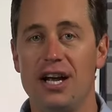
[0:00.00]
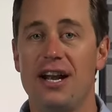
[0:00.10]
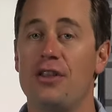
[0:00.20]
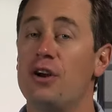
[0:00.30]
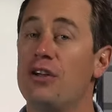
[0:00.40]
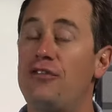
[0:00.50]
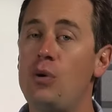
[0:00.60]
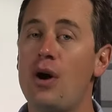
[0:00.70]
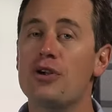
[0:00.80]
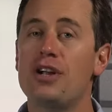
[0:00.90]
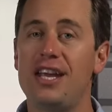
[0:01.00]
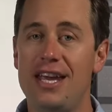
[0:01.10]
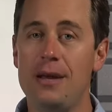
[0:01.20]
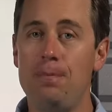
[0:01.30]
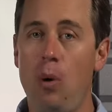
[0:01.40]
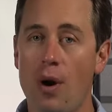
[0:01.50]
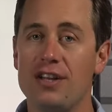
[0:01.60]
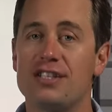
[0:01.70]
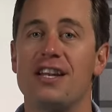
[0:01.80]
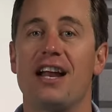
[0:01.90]
Now, there are a few other key
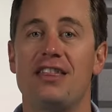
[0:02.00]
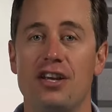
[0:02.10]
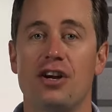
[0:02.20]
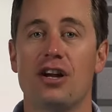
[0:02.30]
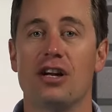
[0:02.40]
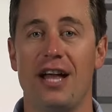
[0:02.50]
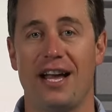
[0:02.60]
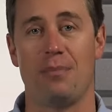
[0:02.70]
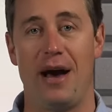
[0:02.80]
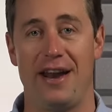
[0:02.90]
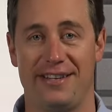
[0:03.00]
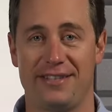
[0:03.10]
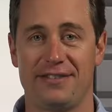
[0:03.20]
points that I think you're gonna like about it.